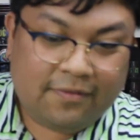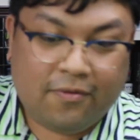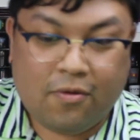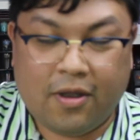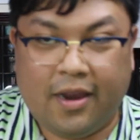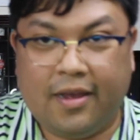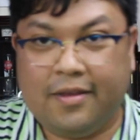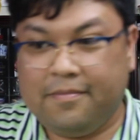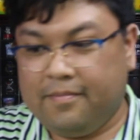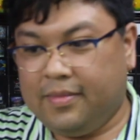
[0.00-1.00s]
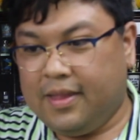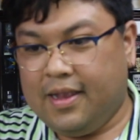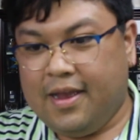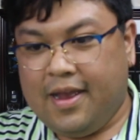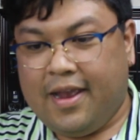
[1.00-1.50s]
for you.
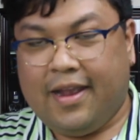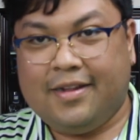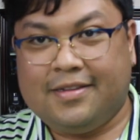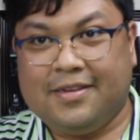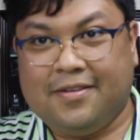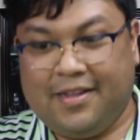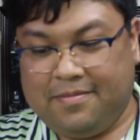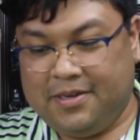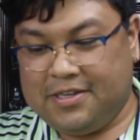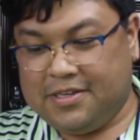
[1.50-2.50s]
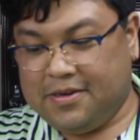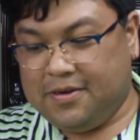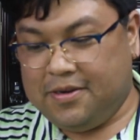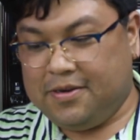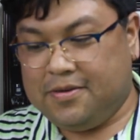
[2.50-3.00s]
And so let me show
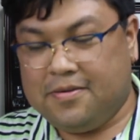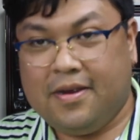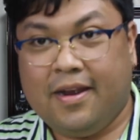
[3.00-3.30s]
you